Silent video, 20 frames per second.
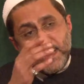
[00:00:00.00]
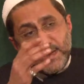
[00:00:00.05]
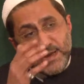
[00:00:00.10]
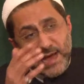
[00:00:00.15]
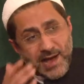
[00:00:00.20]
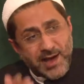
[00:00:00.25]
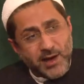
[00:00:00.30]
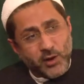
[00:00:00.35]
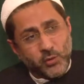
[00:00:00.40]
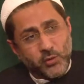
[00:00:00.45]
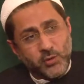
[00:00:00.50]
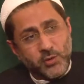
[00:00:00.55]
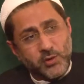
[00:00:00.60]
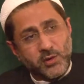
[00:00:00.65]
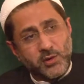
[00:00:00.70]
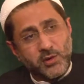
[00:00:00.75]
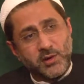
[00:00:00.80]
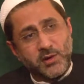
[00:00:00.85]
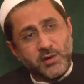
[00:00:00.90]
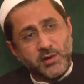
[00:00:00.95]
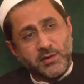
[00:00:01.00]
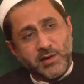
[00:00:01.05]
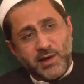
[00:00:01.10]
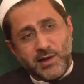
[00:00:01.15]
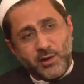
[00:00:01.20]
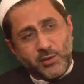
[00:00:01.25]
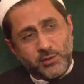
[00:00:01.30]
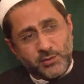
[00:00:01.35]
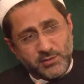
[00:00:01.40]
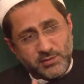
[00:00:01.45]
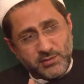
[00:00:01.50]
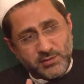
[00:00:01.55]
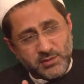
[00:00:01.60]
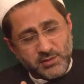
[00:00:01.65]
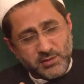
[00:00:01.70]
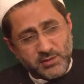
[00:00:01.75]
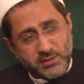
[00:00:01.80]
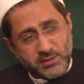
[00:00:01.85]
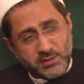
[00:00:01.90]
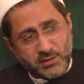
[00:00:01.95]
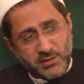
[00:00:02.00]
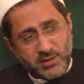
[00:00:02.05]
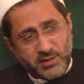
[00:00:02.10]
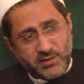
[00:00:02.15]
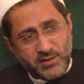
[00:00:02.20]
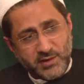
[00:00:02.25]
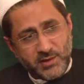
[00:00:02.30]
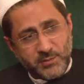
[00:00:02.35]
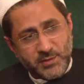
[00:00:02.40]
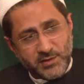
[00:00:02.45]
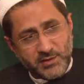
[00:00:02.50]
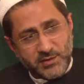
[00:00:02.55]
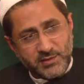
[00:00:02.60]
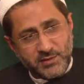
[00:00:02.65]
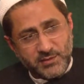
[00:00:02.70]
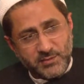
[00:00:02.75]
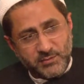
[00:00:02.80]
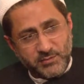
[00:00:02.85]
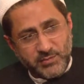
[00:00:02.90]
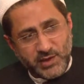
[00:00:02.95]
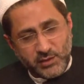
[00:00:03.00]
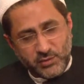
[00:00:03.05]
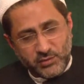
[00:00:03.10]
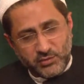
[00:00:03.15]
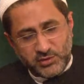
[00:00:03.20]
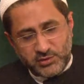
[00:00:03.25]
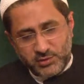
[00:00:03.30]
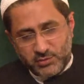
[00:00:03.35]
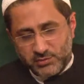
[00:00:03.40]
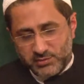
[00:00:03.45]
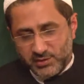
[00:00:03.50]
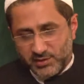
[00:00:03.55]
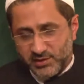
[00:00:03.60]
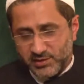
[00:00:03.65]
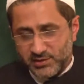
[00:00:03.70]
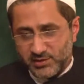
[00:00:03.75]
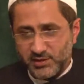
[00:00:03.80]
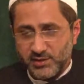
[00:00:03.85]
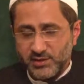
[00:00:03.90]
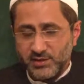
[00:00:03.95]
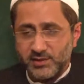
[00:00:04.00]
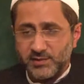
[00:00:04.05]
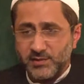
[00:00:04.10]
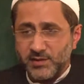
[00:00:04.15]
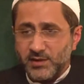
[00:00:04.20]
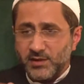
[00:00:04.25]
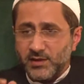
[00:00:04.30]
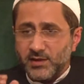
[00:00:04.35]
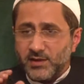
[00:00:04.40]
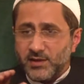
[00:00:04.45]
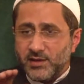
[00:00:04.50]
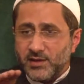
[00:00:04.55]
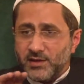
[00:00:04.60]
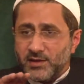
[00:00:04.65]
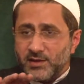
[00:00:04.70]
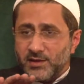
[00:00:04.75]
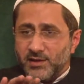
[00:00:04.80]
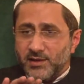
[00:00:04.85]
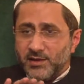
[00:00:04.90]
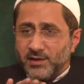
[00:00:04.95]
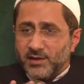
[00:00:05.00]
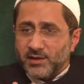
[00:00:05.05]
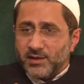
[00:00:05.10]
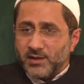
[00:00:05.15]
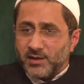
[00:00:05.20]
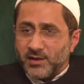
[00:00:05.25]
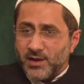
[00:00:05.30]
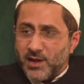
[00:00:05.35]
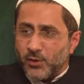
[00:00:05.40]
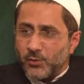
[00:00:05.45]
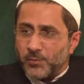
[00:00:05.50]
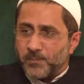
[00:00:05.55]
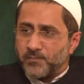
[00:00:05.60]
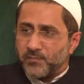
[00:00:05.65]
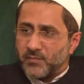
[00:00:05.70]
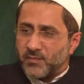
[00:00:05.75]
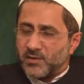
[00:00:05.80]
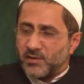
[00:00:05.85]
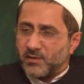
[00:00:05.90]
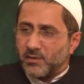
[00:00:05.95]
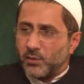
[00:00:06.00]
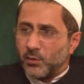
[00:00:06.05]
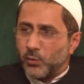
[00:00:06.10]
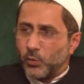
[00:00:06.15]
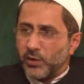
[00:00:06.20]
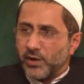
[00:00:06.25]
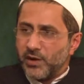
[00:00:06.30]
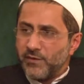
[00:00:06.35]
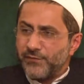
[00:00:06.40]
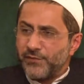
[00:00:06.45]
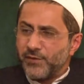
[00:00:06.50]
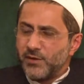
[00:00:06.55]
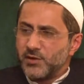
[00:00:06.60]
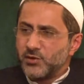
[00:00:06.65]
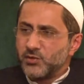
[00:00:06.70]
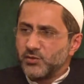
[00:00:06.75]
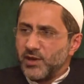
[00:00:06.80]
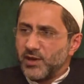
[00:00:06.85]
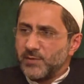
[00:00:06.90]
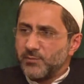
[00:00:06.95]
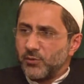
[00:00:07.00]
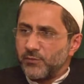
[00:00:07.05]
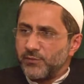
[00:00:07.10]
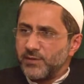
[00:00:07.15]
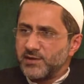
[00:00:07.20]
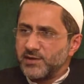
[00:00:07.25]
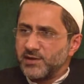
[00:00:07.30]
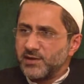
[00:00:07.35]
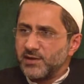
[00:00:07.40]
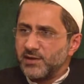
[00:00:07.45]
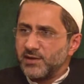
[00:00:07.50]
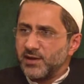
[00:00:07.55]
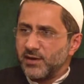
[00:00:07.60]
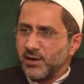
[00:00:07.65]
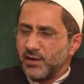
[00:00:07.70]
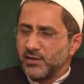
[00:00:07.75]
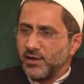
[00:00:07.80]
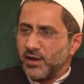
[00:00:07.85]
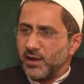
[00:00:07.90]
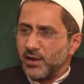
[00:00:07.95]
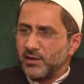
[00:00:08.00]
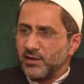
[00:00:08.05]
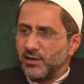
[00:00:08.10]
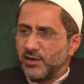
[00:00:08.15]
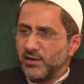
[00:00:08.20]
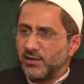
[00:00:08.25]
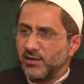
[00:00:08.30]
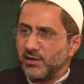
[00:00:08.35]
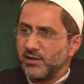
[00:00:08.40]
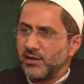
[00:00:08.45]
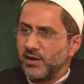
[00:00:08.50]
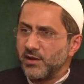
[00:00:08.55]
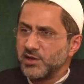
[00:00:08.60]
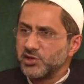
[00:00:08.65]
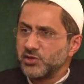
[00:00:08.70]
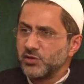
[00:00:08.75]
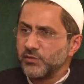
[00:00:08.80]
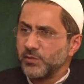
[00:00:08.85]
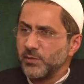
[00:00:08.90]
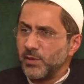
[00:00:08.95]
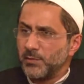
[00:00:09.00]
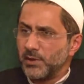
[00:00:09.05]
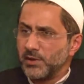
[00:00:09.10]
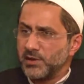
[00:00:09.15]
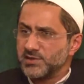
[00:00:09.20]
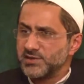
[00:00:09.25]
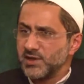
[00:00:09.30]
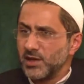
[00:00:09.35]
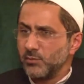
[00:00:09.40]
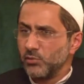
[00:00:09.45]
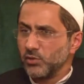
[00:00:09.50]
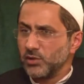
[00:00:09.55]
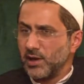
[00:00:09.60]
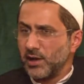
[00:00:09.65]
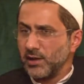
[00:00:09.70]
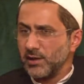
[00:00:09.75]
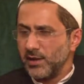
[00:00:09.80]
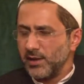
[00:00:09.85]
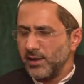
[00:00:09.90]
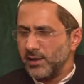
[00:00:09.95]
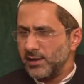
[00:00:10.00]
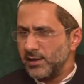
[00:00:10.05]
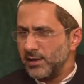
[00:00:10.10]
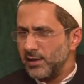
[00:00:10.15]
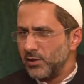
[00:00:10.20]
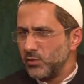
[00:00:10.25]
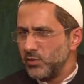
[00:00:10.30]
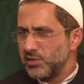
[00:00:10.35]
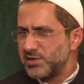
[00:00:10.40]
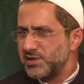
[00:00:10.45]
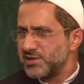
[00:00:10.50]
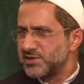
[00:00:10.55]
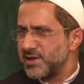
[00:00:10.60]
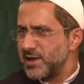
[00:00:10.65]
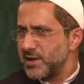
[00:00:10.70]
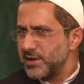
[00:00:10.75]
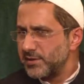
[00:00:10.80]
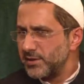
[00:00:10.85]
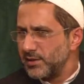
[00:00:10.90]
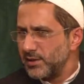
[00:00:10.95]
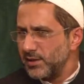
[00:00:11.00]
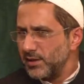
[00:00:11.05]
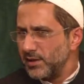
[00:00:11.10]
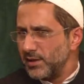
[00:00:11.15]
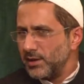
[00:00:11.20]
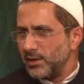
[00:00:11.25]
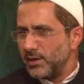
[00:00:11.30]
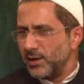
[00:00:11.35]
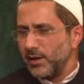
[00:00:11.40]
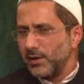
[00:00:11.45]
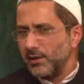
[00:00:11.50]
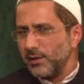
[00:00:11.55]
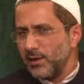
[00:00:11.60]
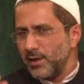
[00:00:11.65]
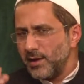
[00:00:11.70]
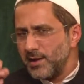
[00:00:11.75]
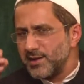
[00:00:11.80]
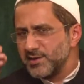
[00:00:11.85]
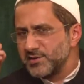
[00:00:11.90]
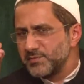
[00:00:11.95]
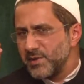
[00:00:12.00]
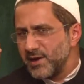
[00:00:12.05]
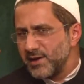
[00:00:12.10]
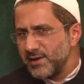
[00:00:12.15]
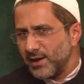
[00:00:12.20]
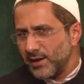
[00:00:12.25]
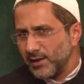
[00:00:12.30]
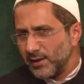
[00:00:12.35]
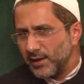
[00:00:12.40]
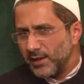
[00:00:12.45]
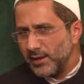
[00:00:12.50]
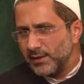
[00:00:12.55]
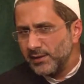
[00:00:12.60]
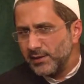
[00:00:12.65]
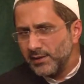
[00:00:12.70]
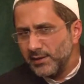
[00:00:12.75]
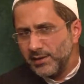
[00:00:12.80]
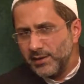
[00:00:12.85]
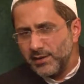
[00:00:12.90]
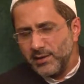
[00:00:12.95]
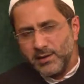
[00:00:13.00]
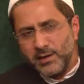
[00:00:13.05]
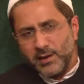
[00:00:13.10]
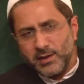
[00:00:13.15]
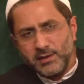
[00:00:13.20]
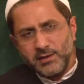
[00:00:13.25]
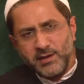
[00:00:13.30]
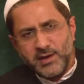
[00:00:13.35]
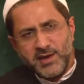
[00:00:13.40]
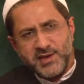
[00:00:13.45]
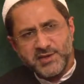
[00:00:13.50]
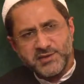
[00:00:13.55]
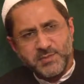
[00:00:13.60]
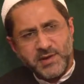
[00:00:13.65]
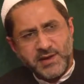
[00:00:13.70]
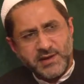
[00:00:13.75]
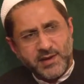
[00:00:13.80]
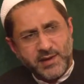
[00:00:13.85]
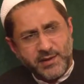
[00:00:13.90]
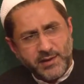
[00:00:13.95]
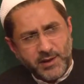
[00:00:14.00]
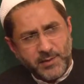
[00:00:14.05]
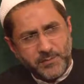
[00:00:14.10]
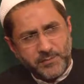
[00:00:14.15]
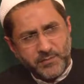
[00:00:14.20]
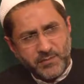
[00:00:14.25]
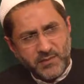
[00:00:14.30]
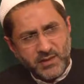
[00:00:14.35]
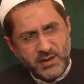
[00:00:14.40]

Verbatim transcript: Now. Now. I think I better mellow the tone a little here. Now, we refer to that prophetic uh, the, uh, the narration of Imam Ali alayhi, in which he said, Allah has made halal, Allah has made haram.